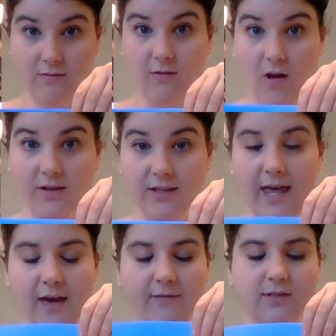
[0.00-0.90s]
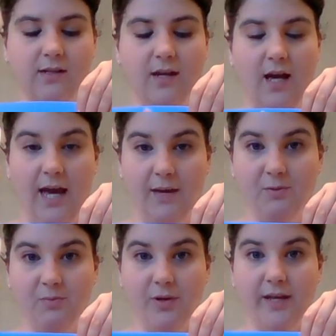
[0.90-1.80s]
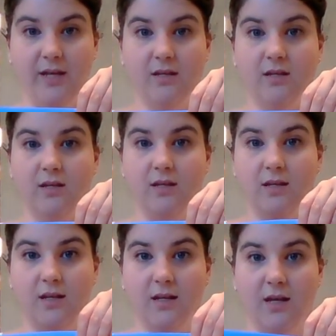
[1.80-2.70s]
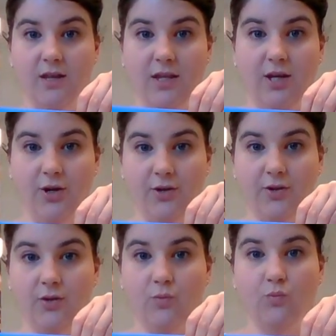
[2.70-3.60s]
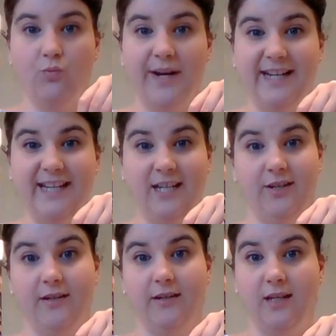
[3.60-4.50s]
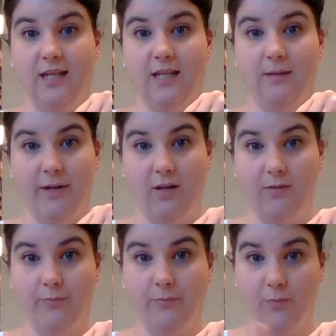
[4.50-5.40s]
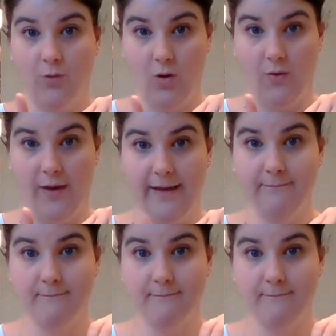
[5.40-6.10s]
on the left, I would put the earth right here in the middle, okay?